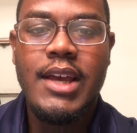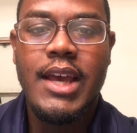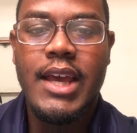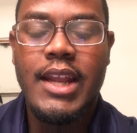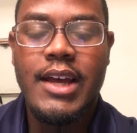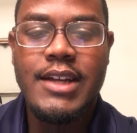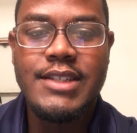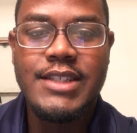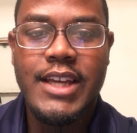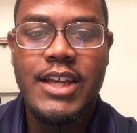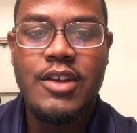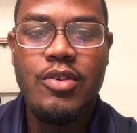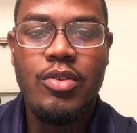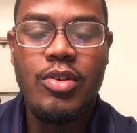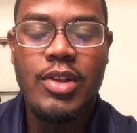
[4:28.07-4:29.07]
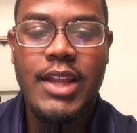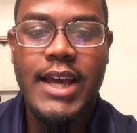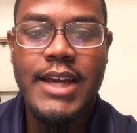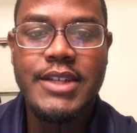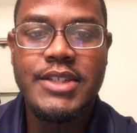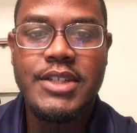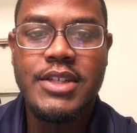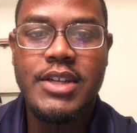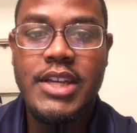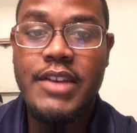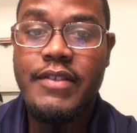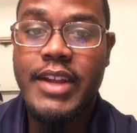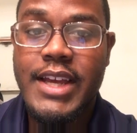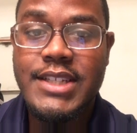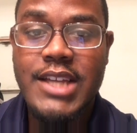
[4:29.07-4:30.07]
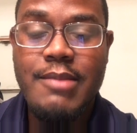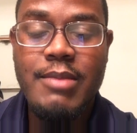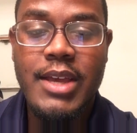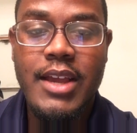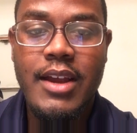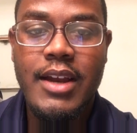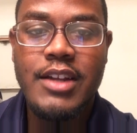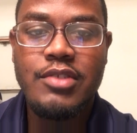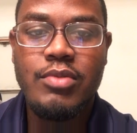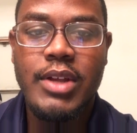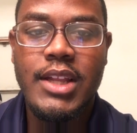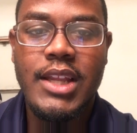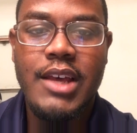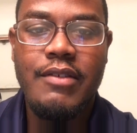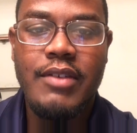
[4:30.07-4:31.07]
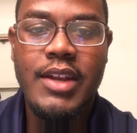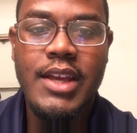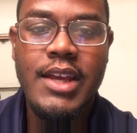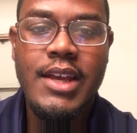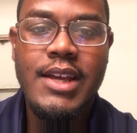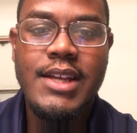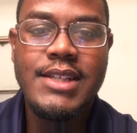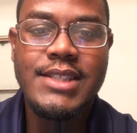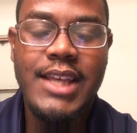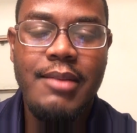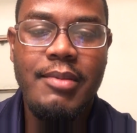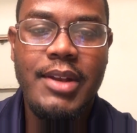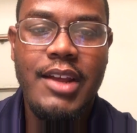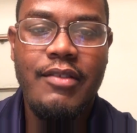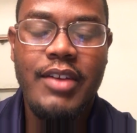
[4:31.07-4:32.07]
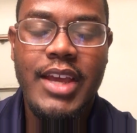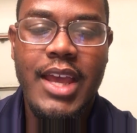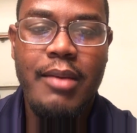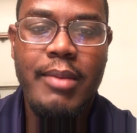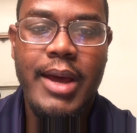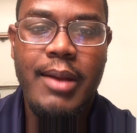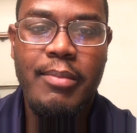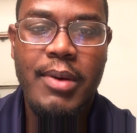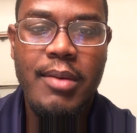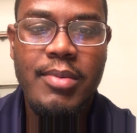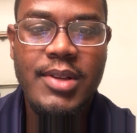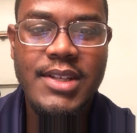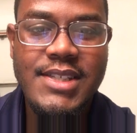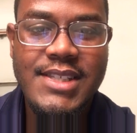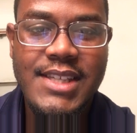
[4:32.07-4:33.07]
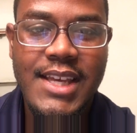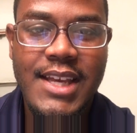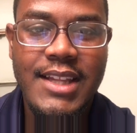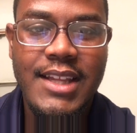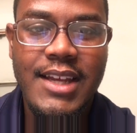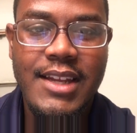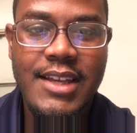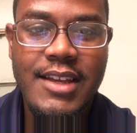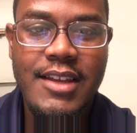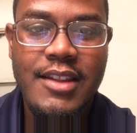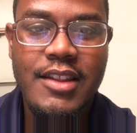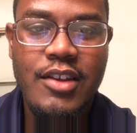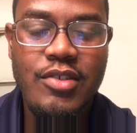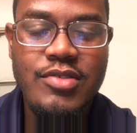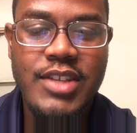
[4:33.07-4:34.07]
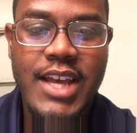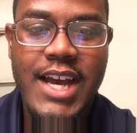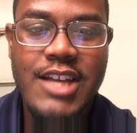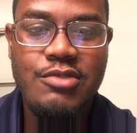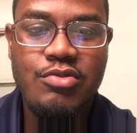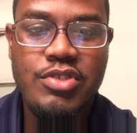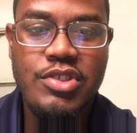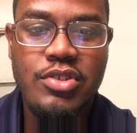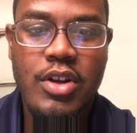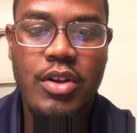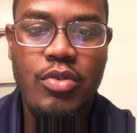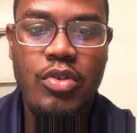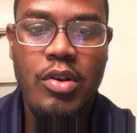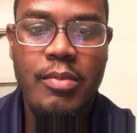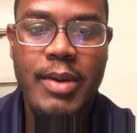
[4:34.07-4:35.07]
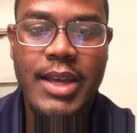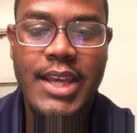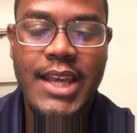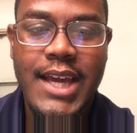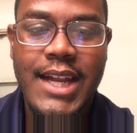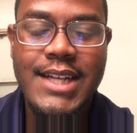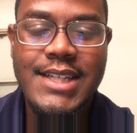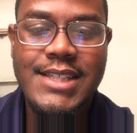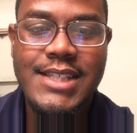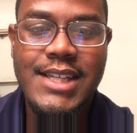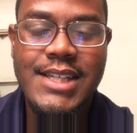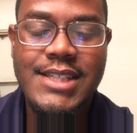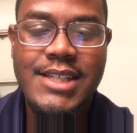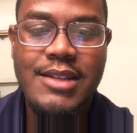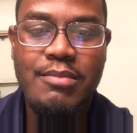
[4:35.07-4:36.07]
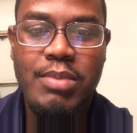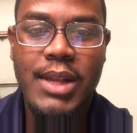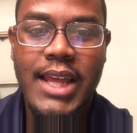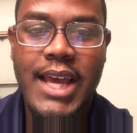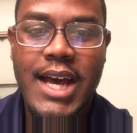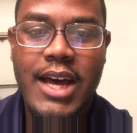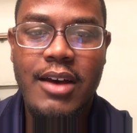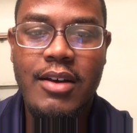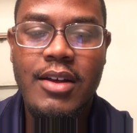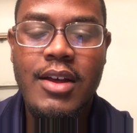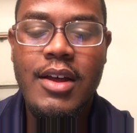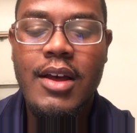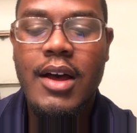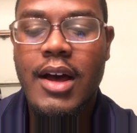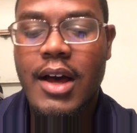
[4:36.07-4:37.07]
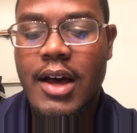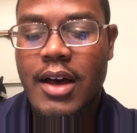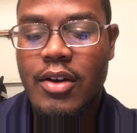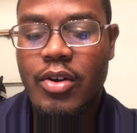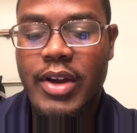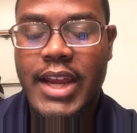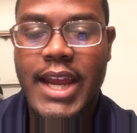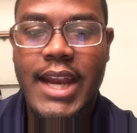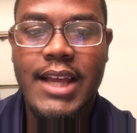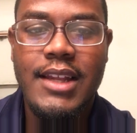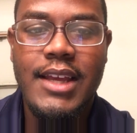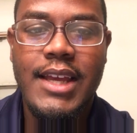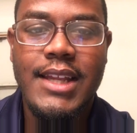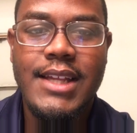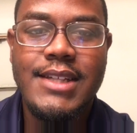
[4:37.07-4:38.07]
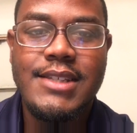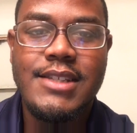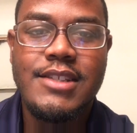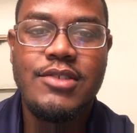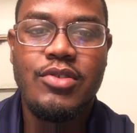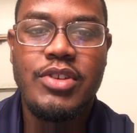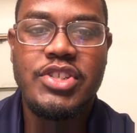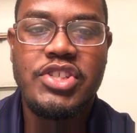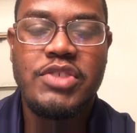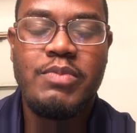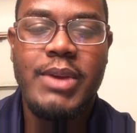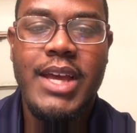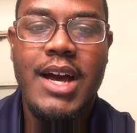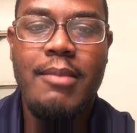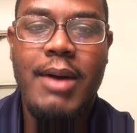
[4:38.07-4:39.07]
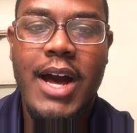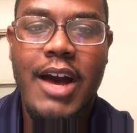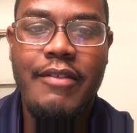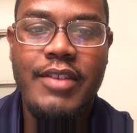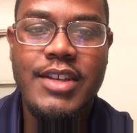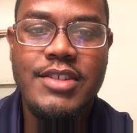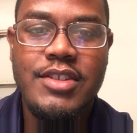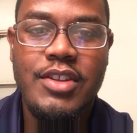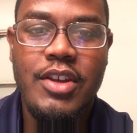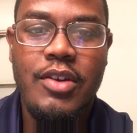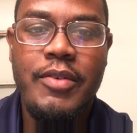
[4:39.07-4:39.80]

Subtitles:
and Jake Coker last year, even A.J. McCarron in 2011, Saban never came out and publicly said that those guys were the starting quarterback. He kind of just lets it play out organically and lets it sort of just become obvious.